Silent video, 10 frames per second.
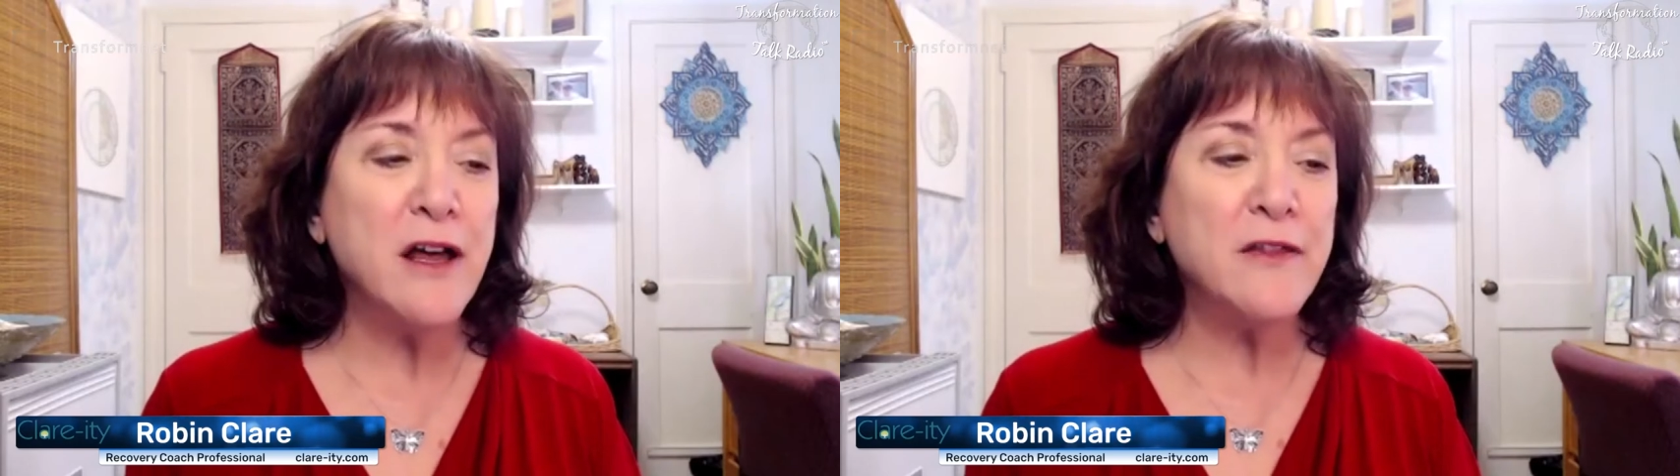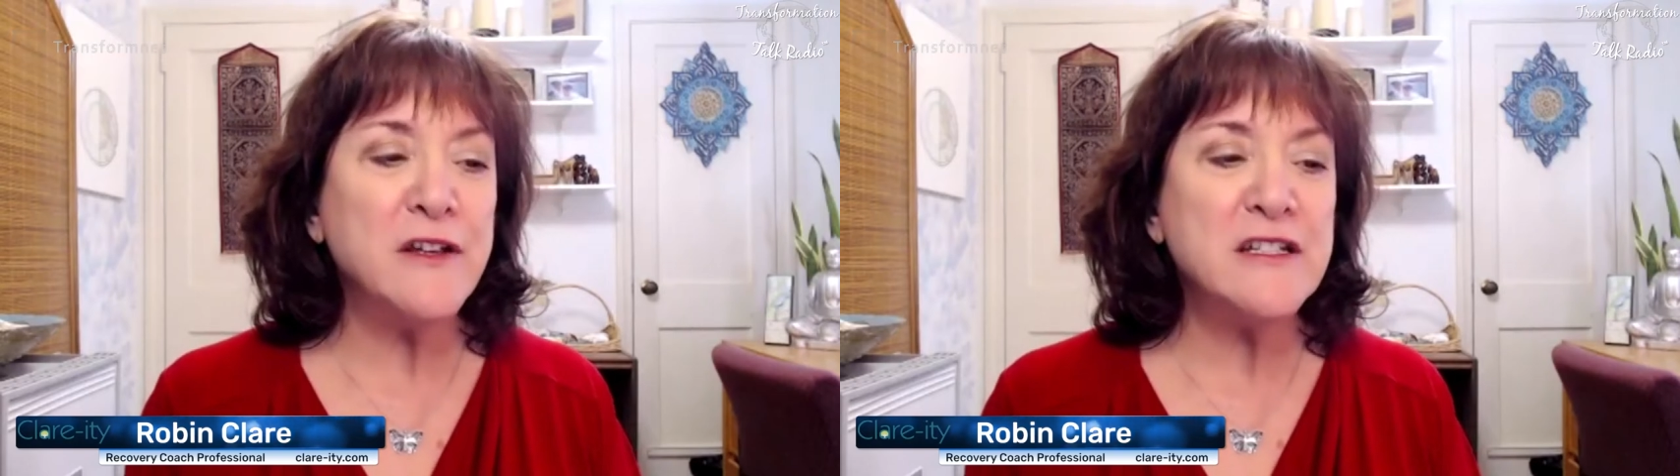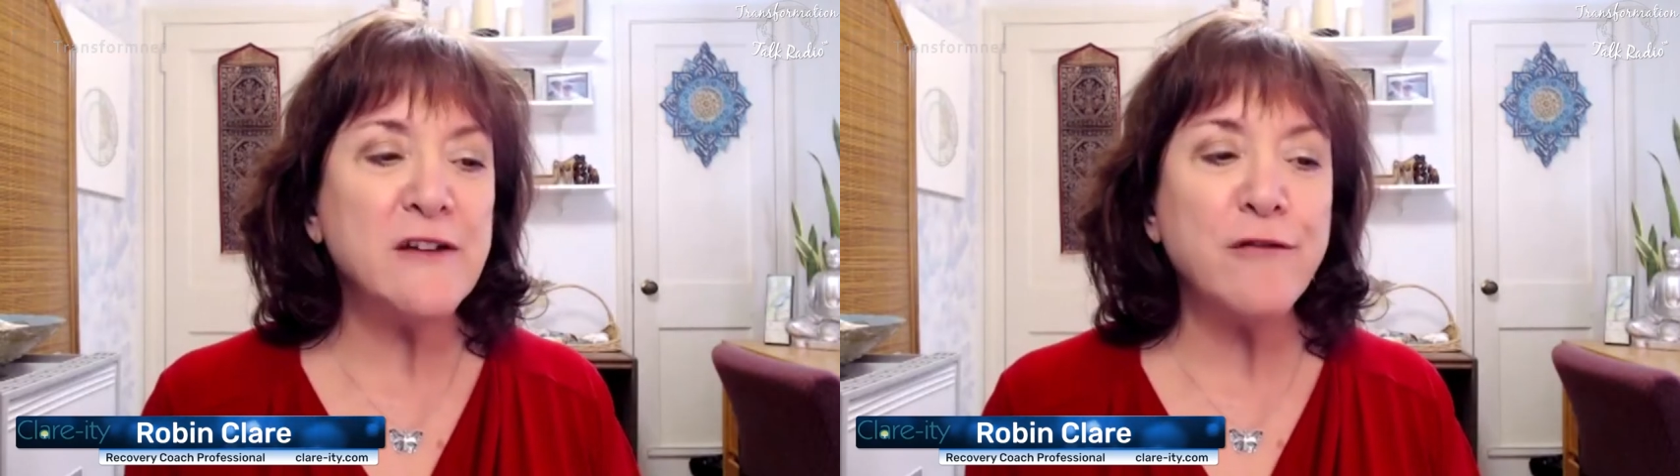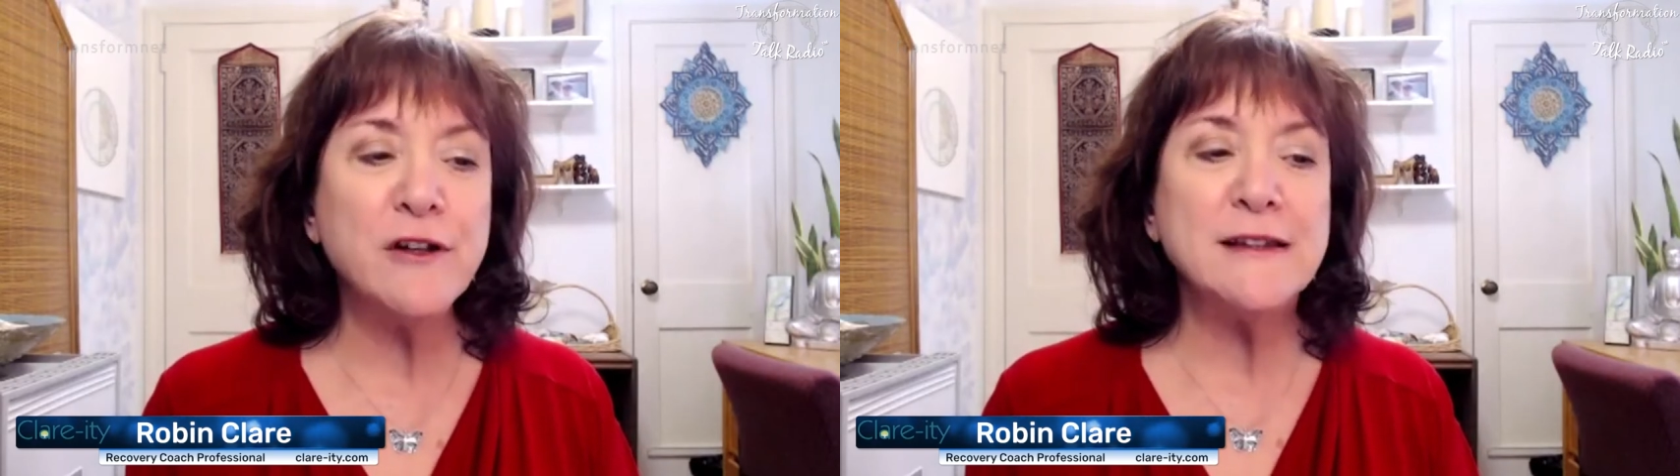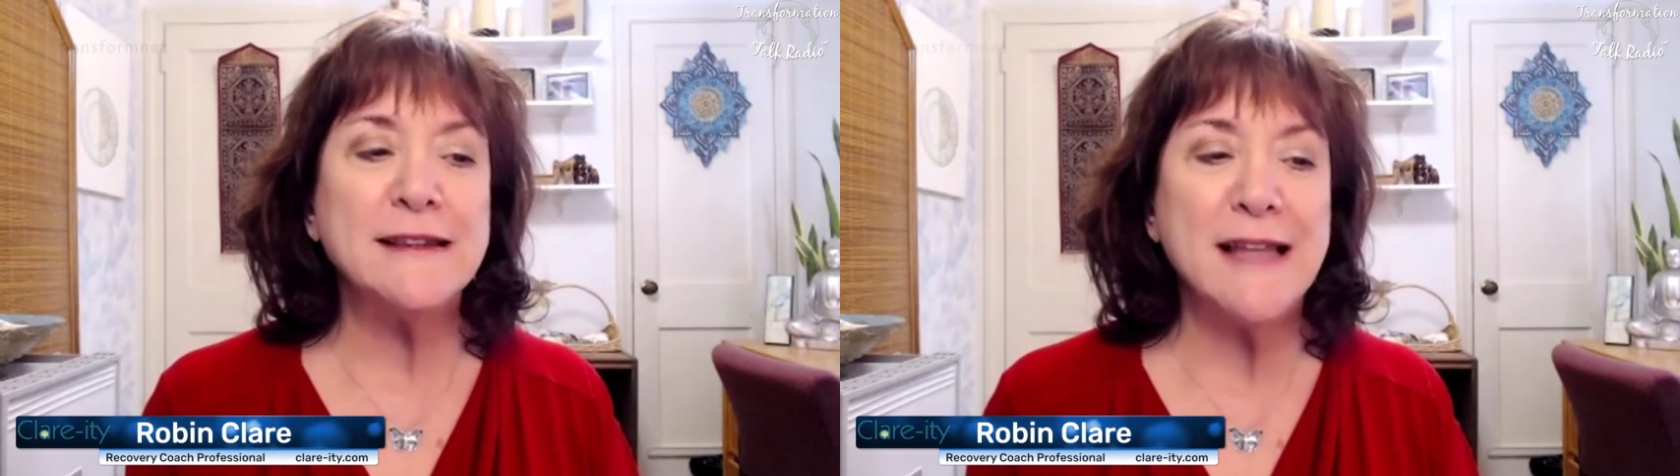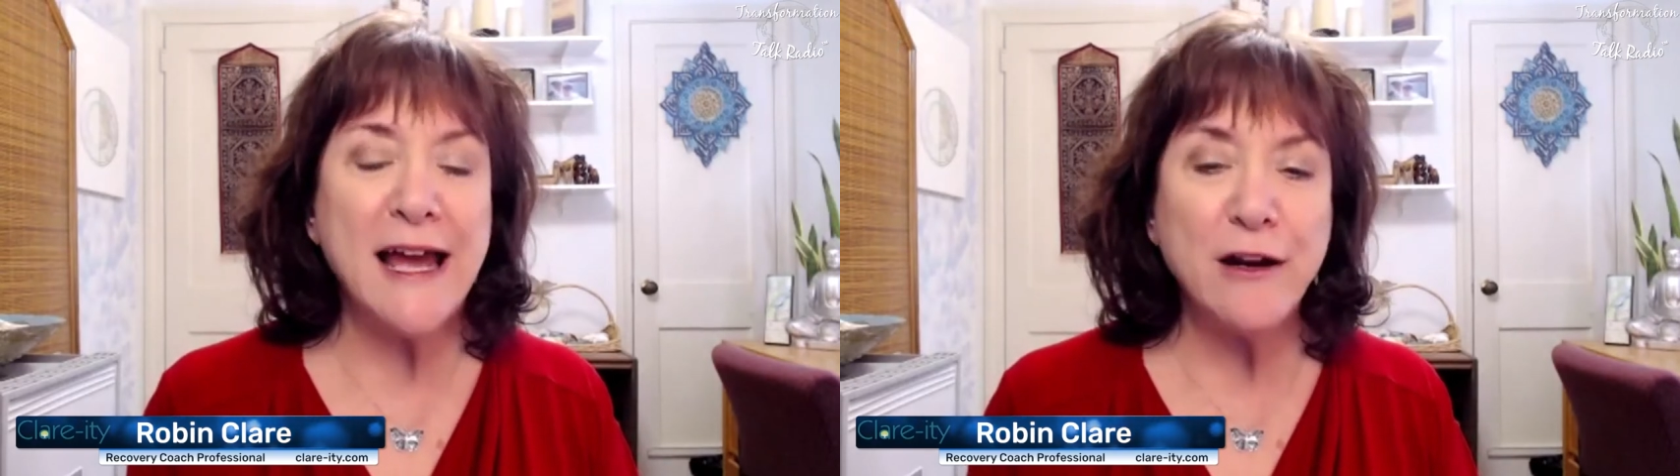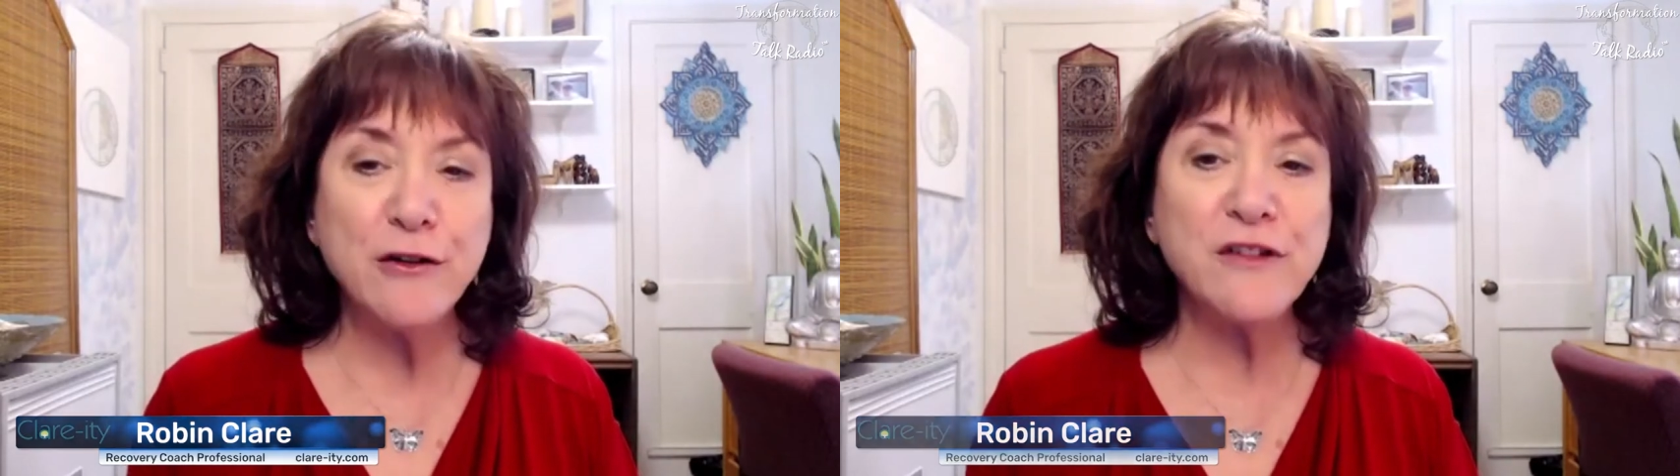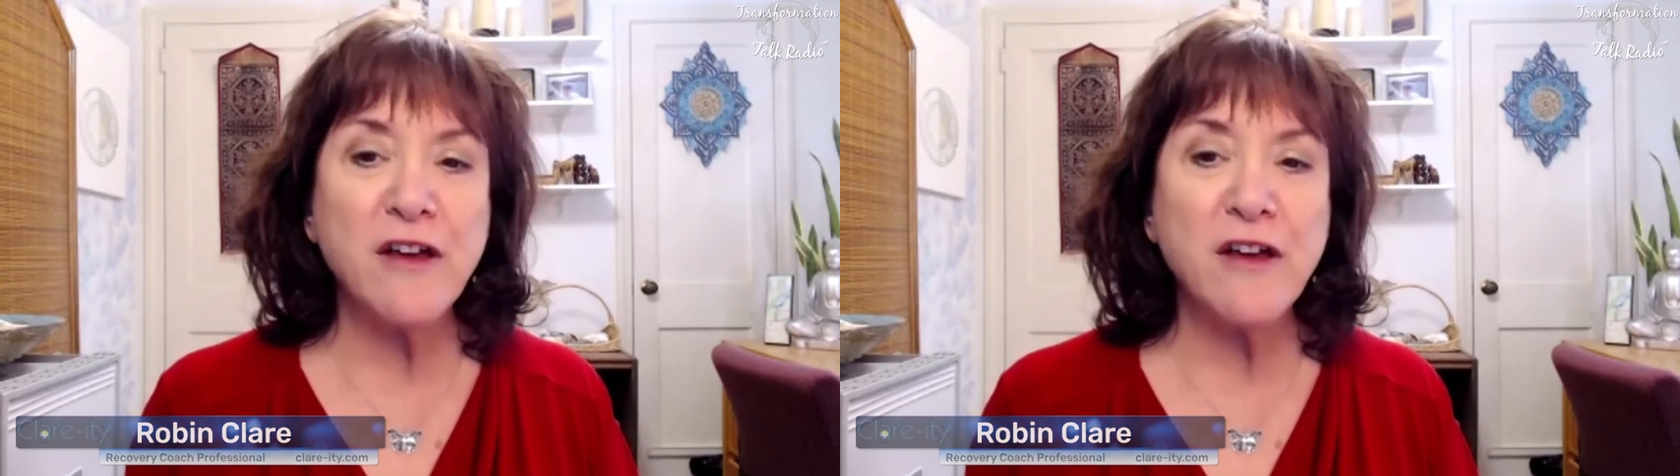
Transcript: the different layers